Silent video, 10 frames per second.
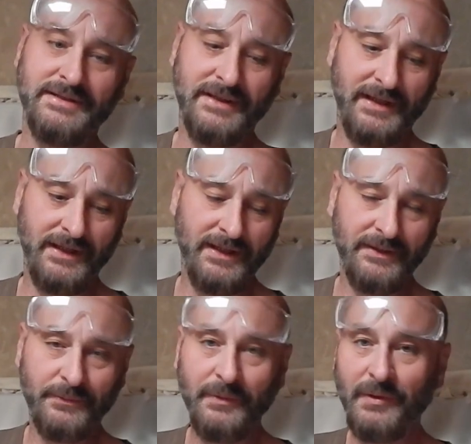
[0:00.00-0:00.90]

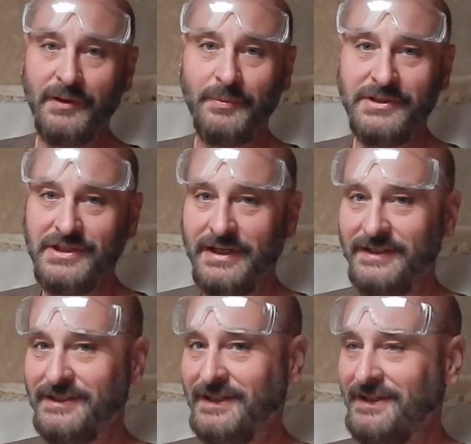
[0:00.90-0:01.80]
And we really appreciate
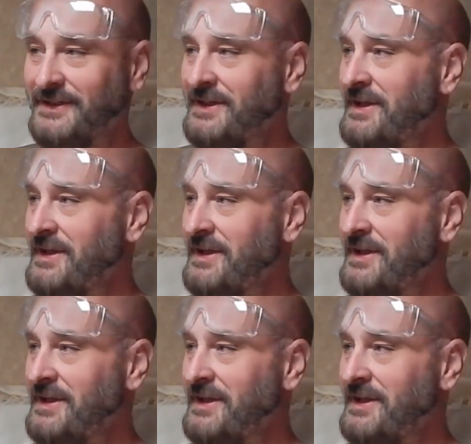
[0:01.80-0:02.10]
it, and